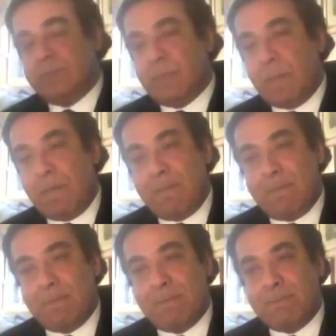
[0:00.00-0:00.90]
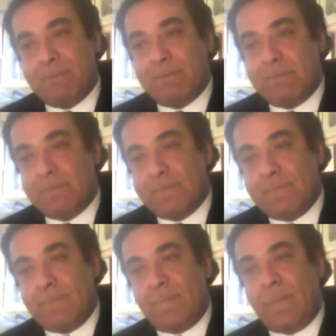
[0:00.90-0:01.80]

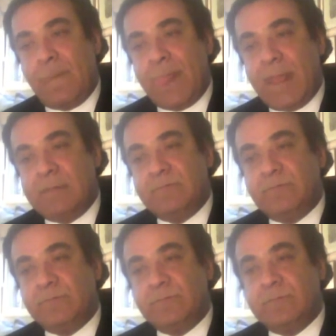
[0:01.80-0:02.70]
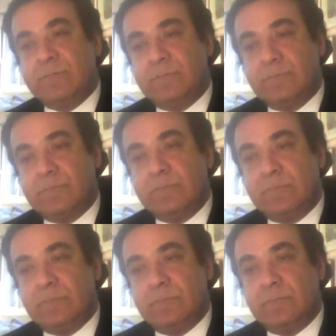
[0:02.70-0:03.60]

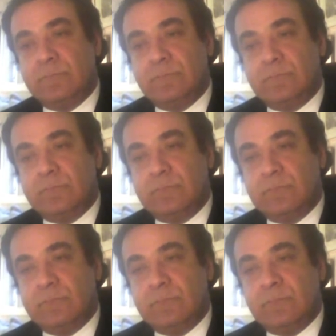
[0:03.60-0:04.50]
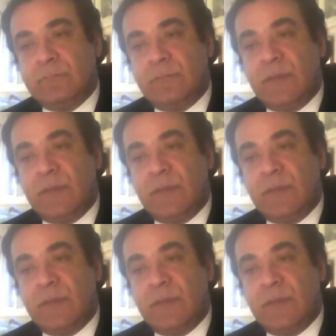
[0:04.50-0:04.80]
No words are spoken by the person on screen.